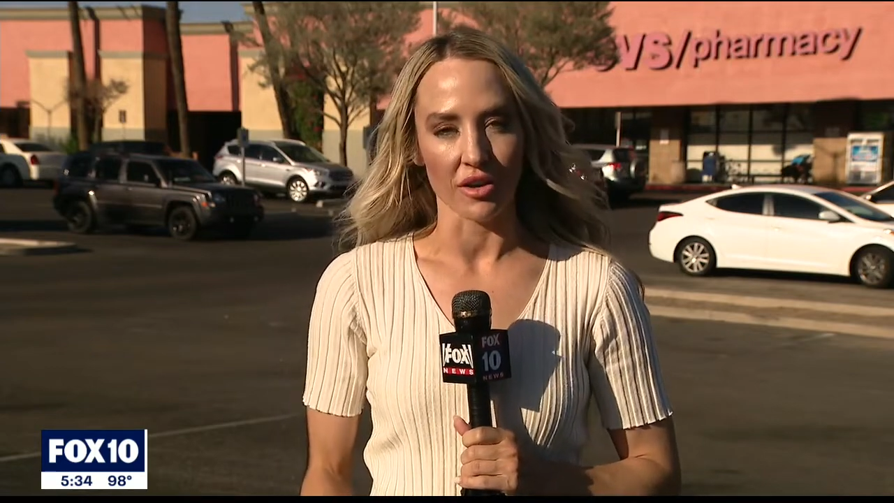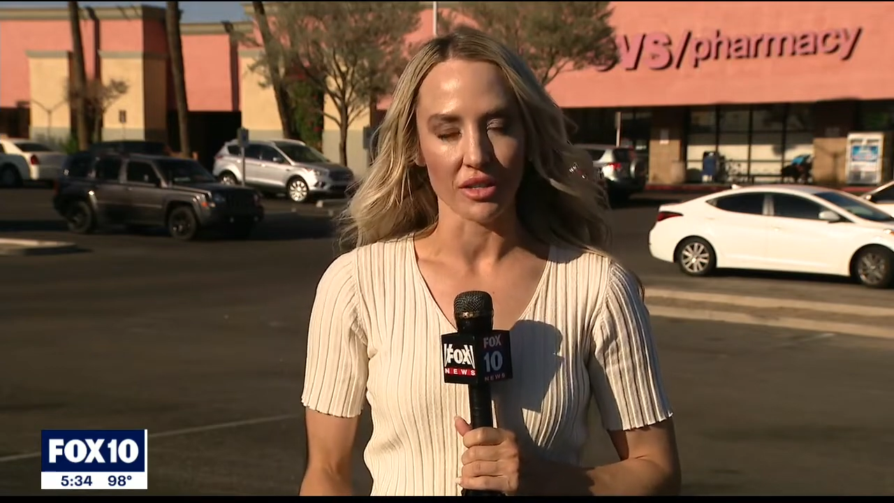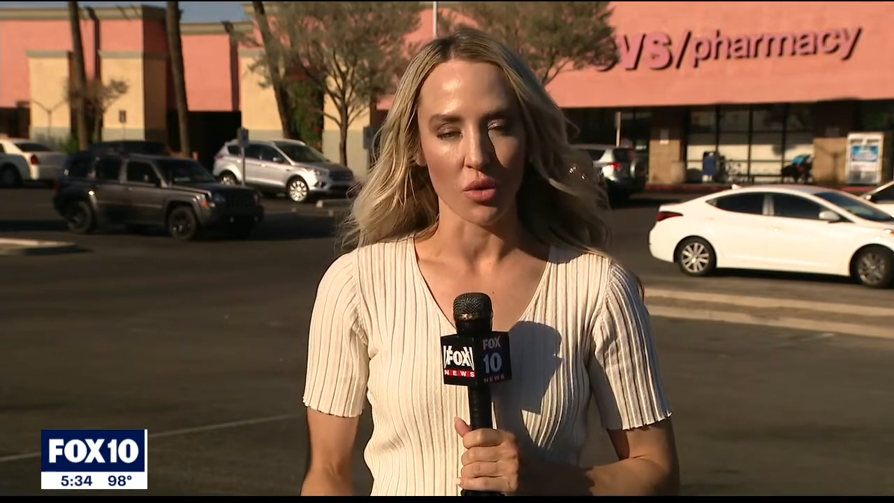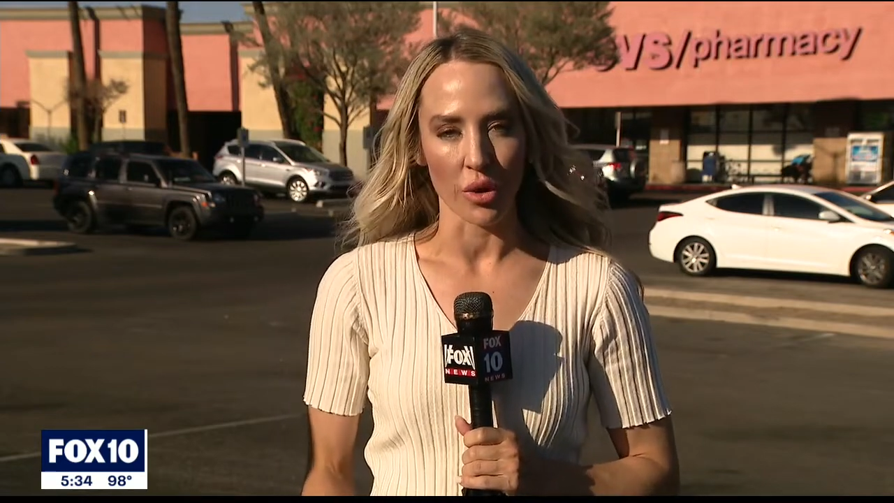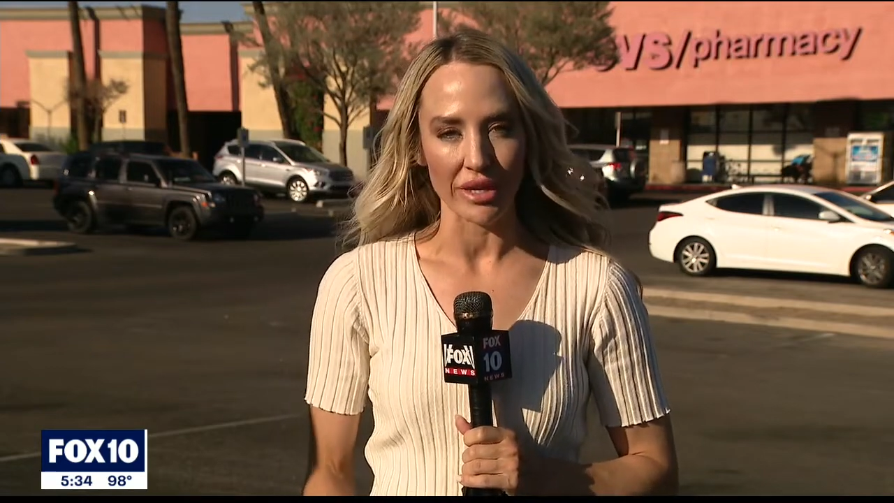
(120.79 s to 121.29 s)
it's
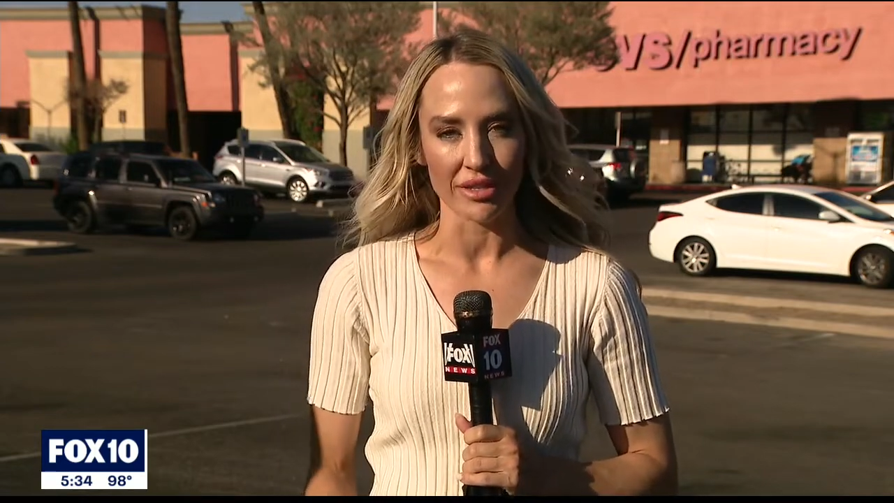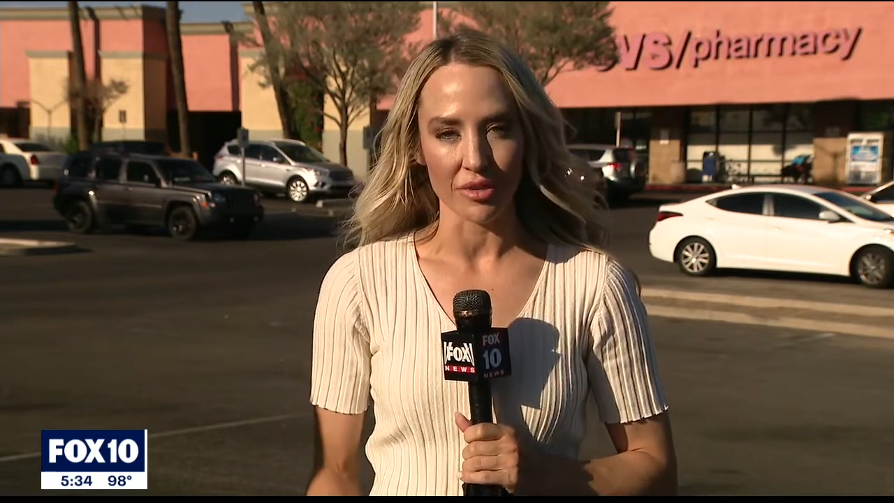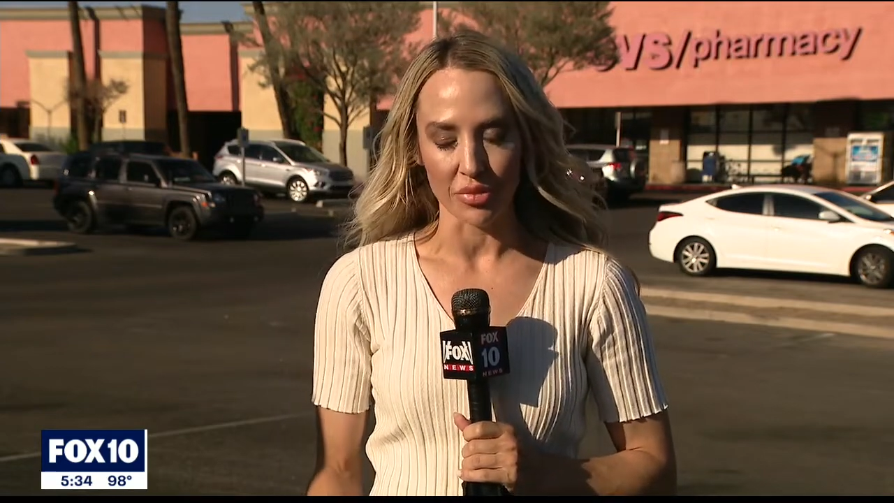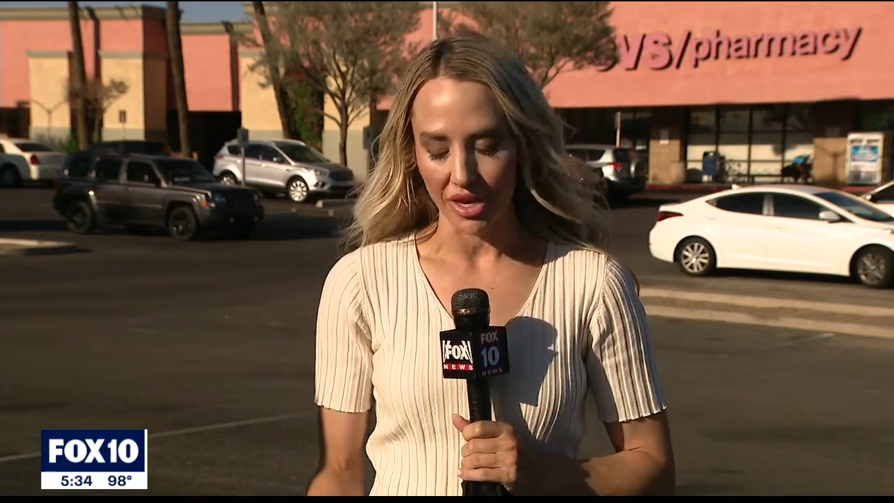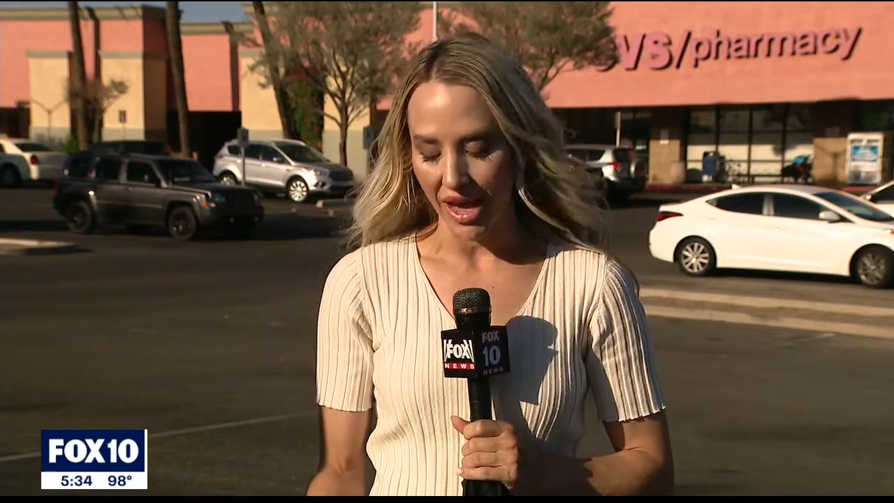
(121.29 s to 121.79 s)
going
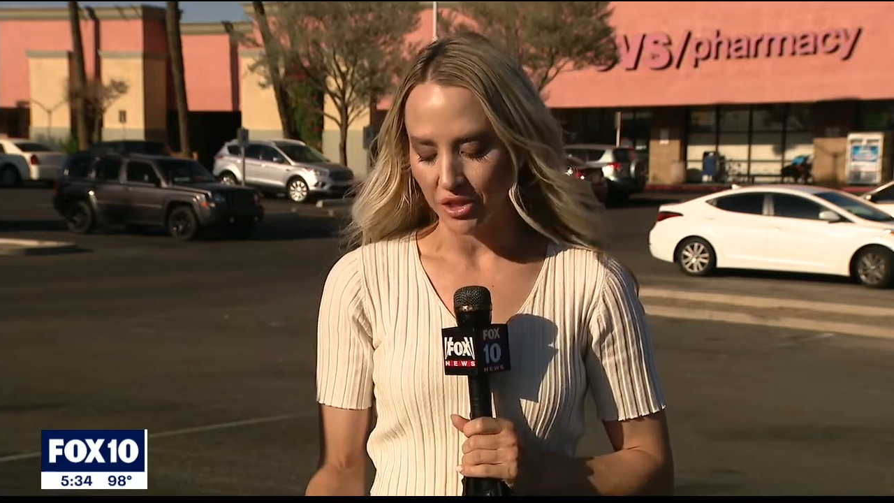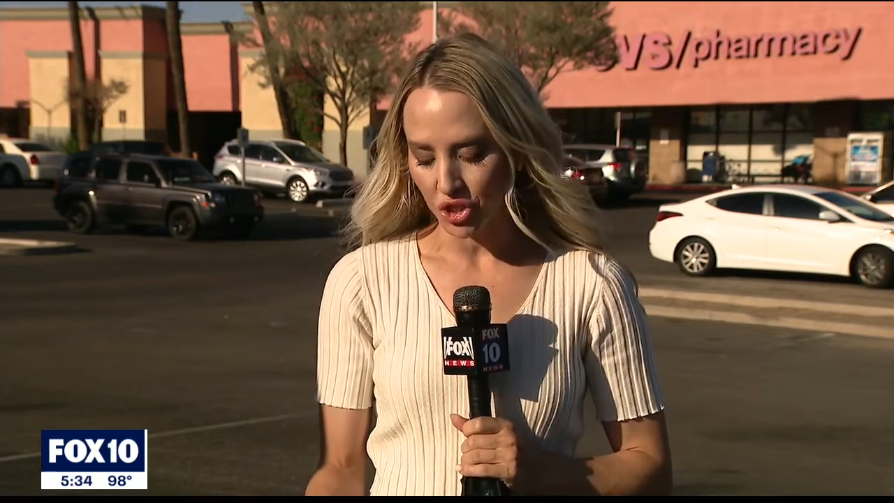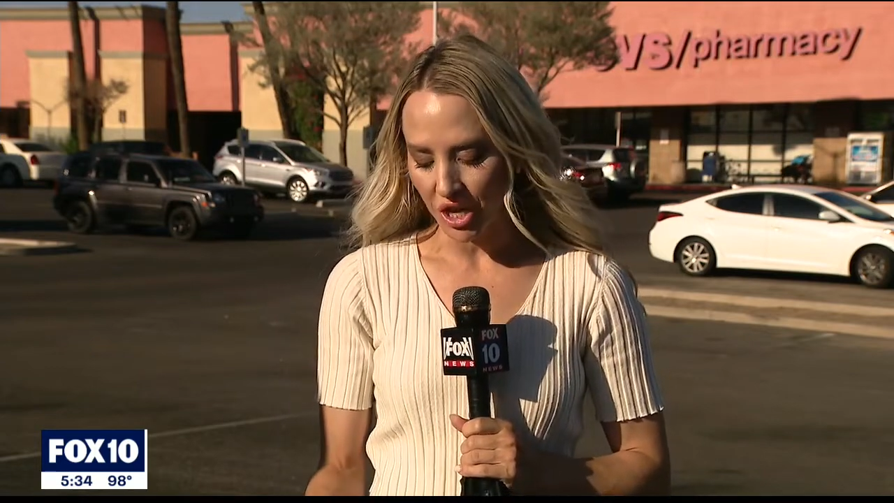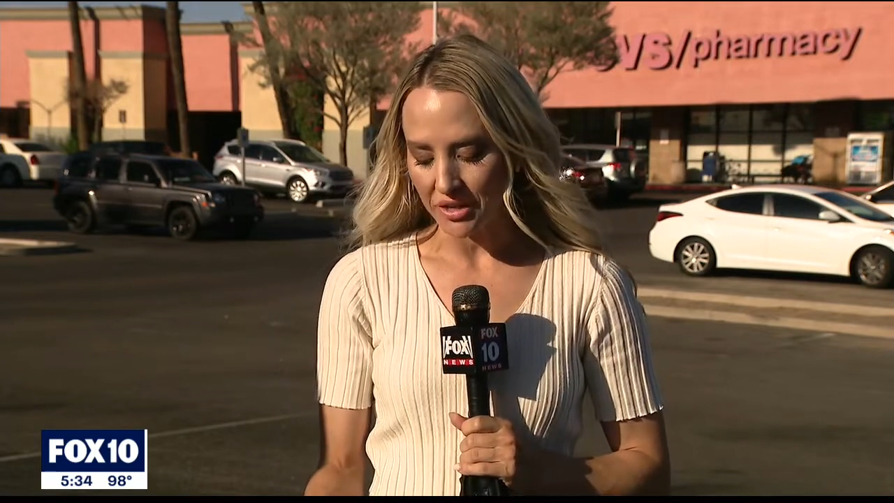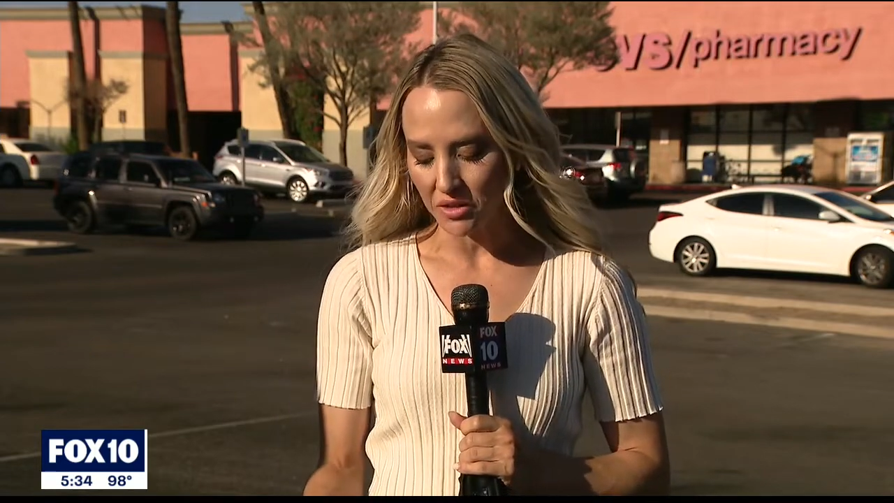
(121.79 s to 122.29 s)
to be at
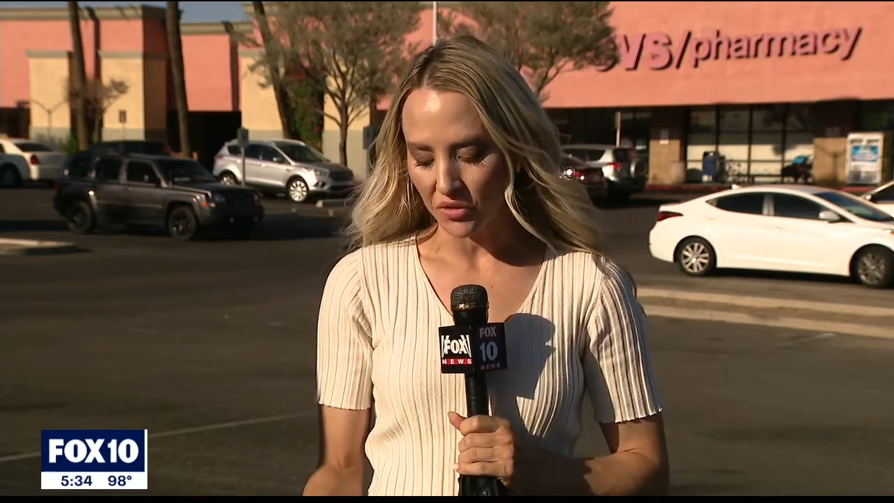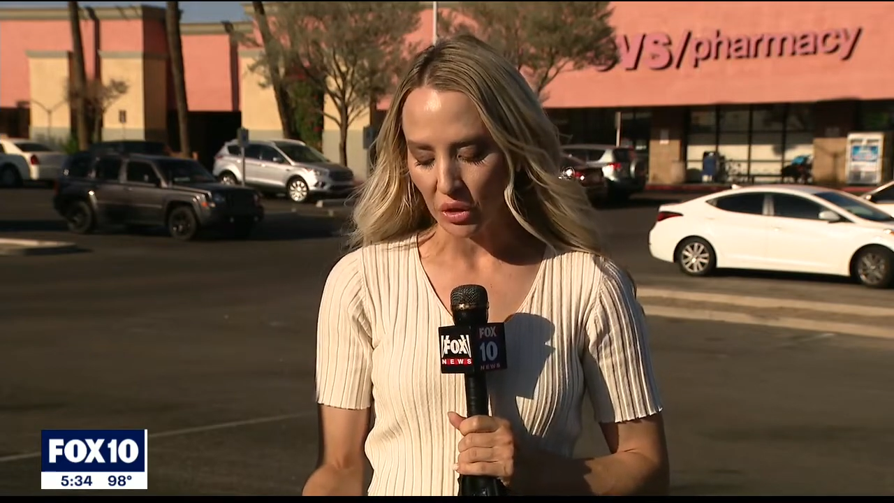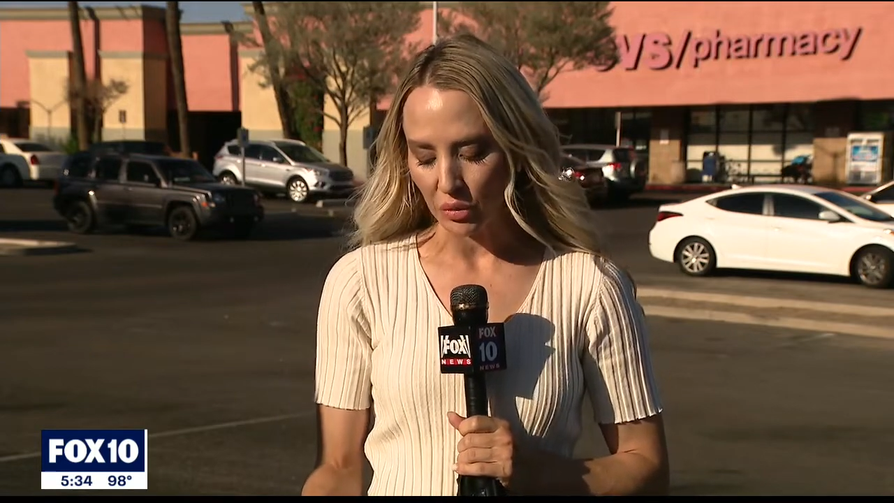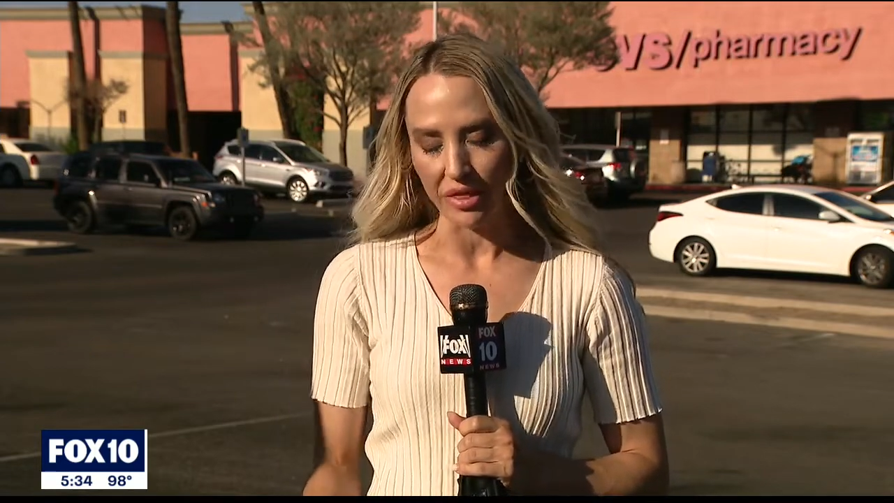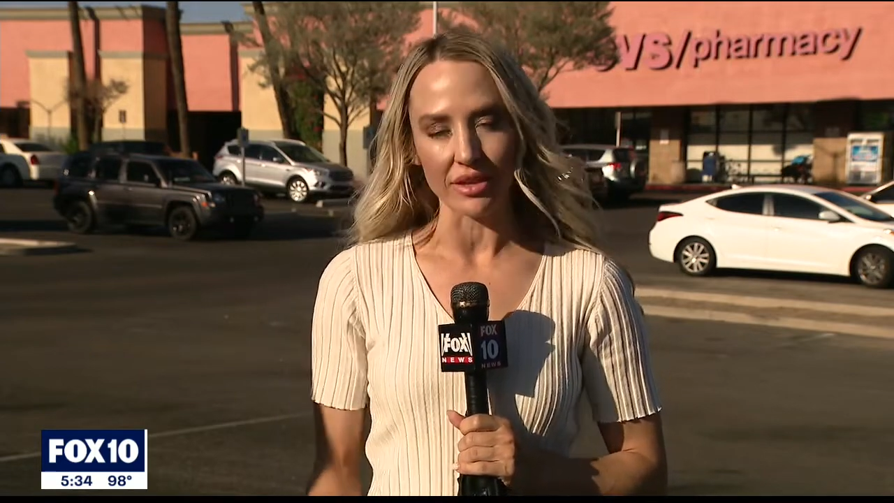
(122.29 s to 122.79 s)
Chase Field with